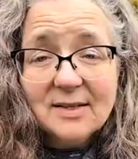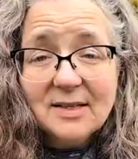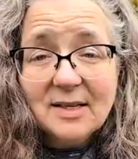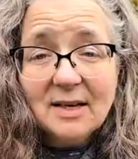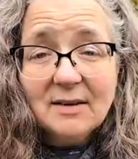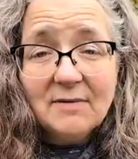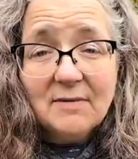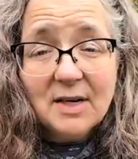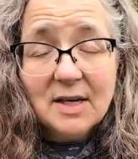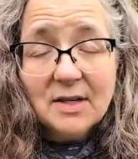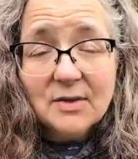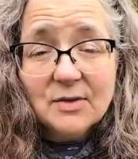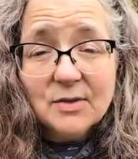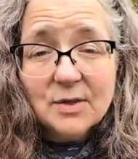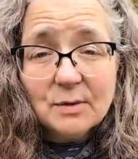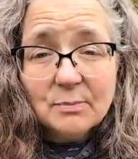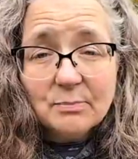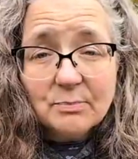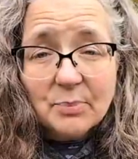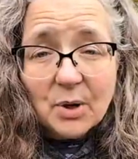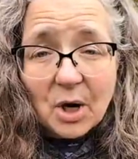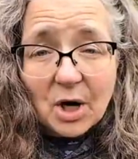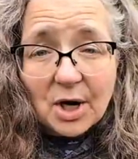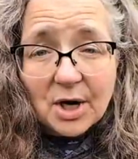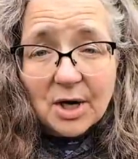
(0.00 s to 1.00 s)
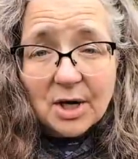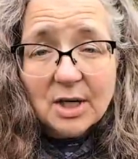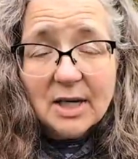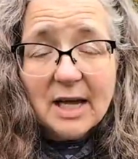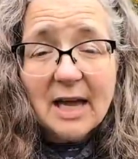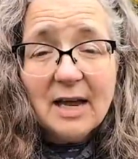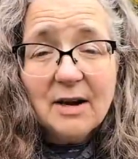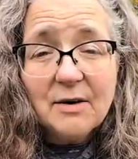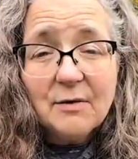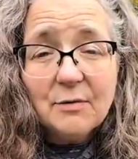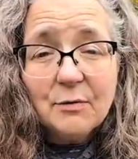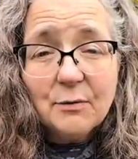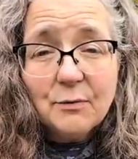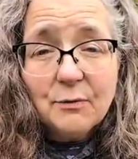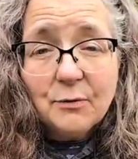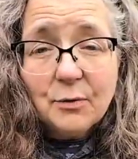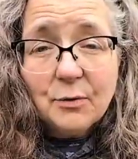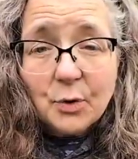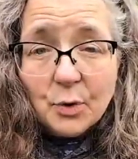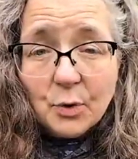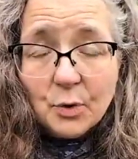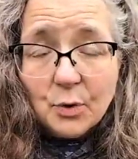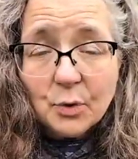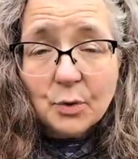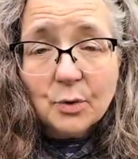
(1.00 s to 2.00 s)
It's giving spark and
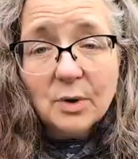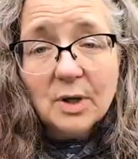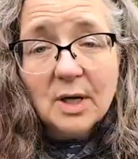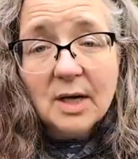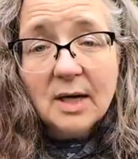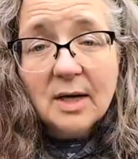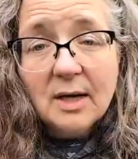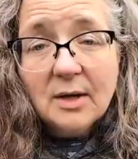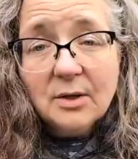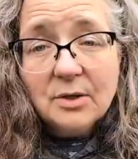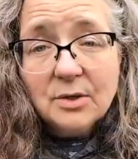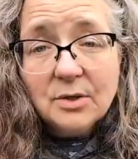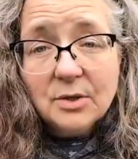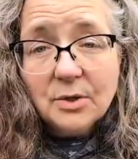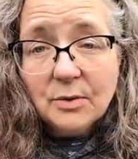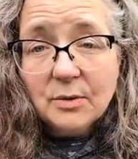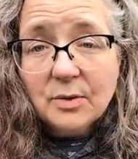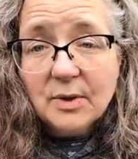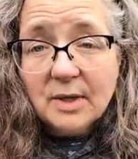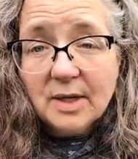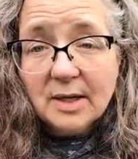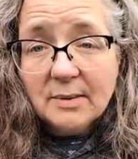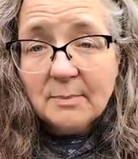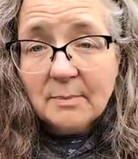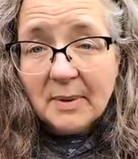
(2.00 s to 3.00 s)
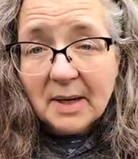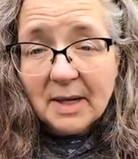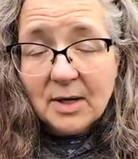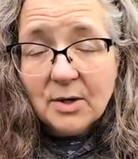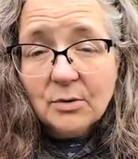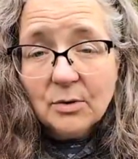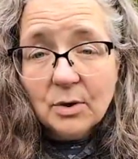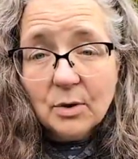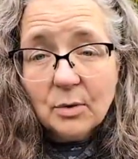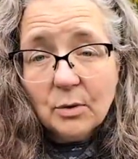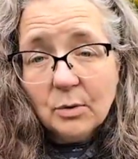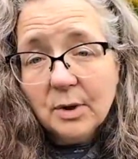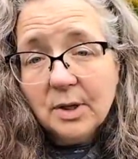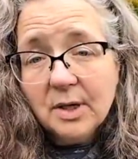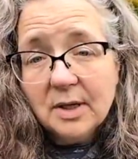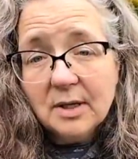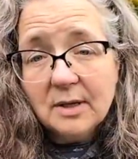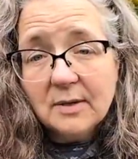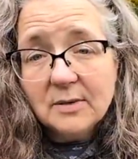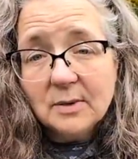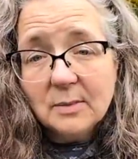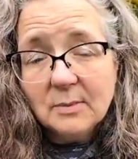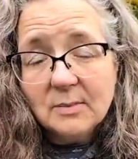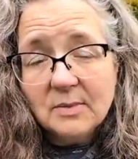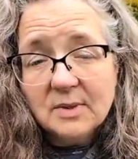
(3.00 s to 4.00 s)
food to the
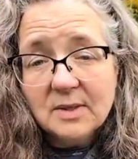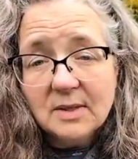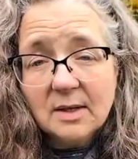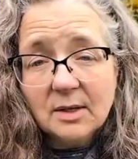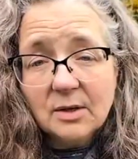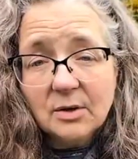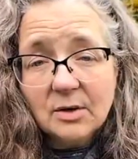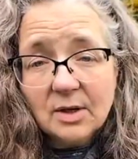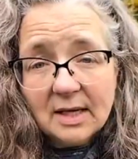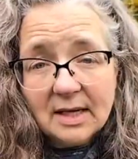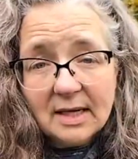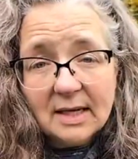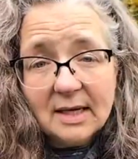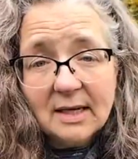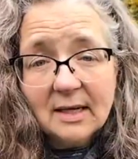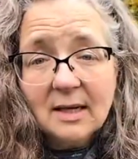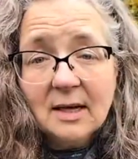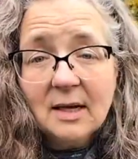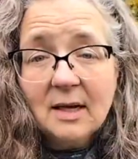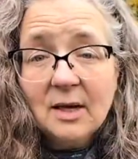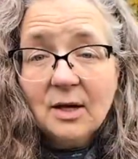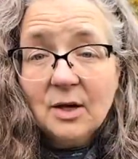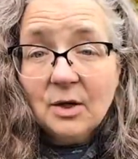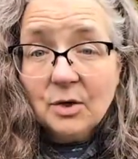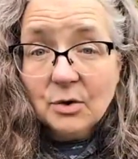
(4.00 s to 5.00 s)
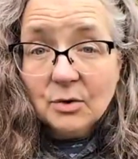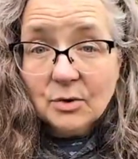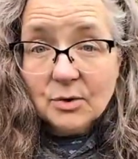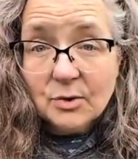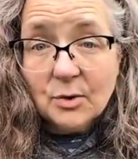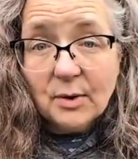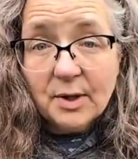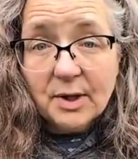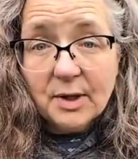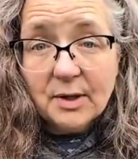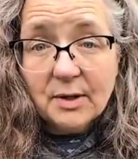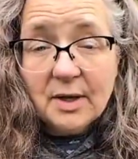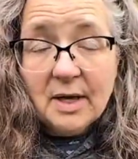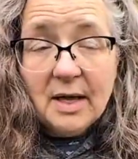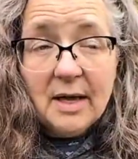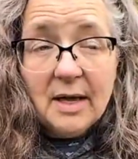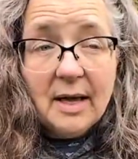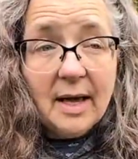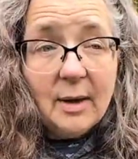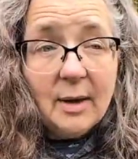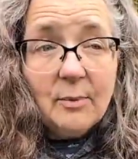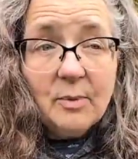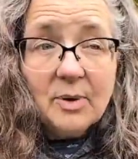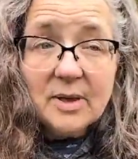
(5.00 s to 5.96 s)
microorganisms that are in your soil.